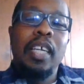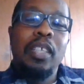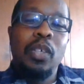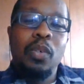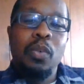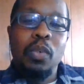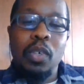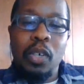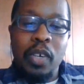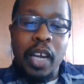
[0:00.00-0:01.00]
And so
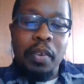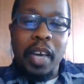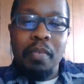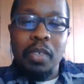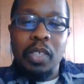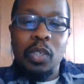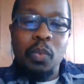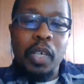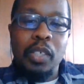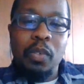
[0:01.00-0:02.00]
now you have a
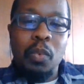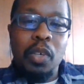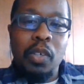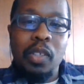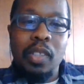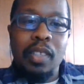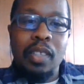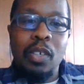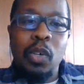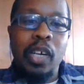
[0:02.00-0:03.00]
situation where
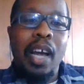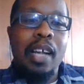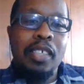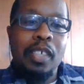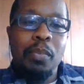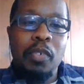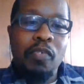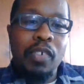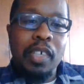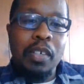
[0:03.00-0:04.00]
your concept
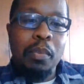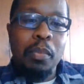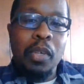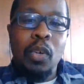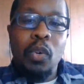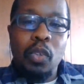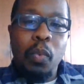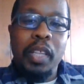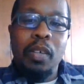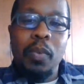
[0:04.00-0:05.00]
of freedom or
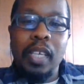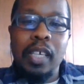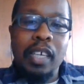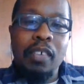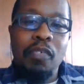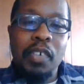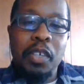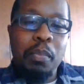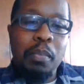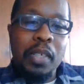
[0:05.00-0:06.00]
the way that we look at
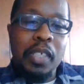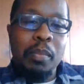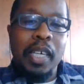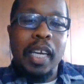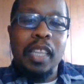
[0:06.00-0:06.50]
freedom, it seems